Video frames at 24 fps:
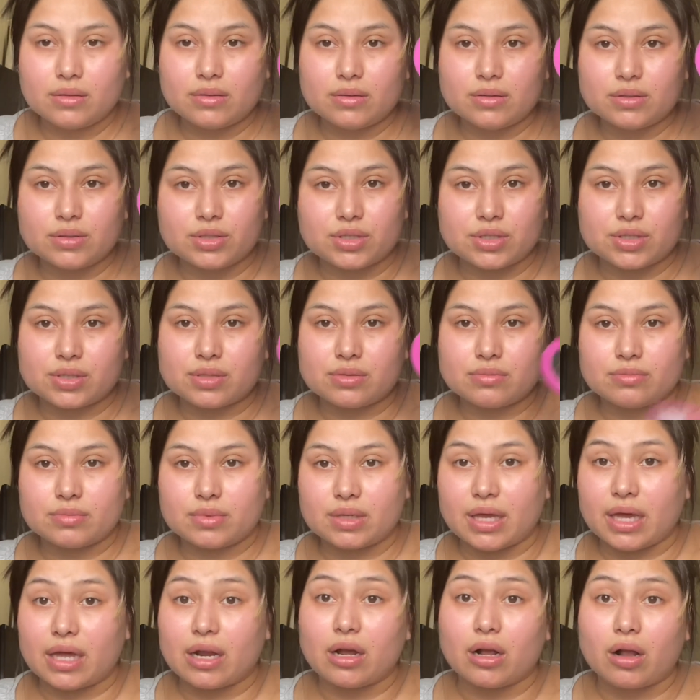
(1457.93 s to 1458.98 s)
just
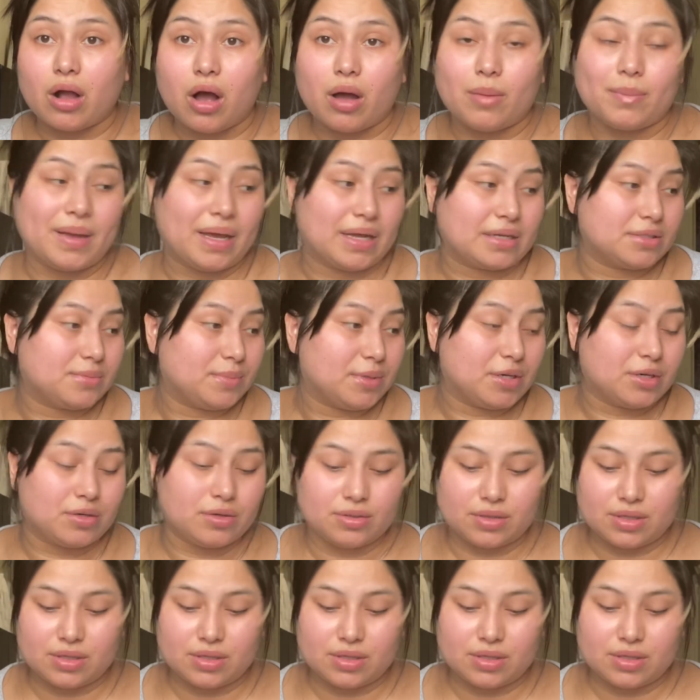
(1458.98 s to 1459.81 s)
get a compact mirror.